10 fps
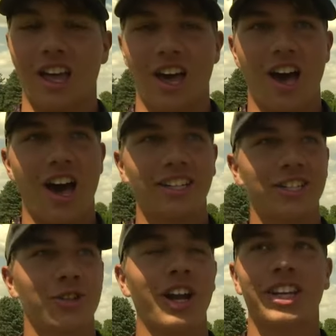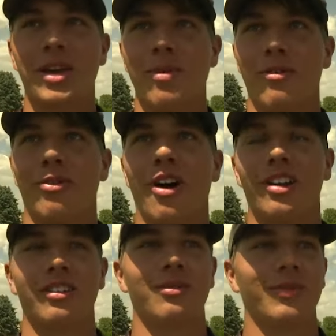I just tried to keep it
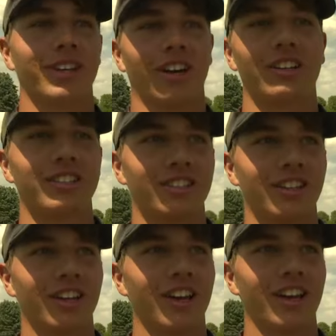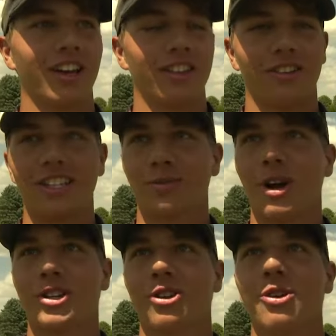fun because the less
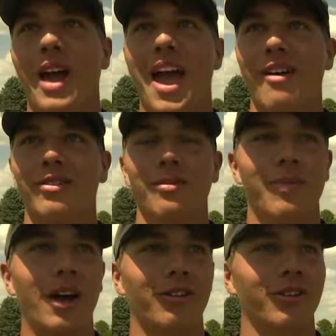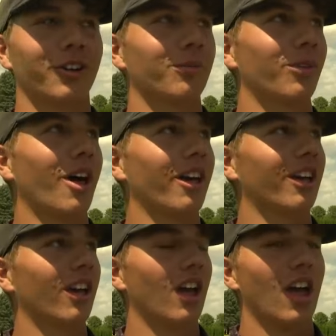pressure you have, the better you're going to play.
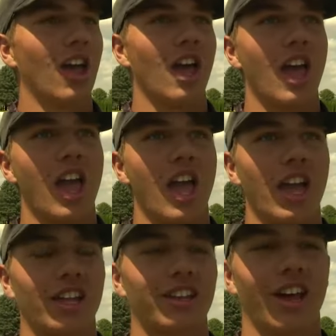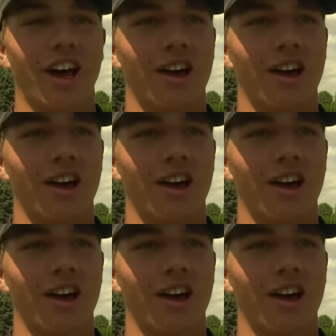And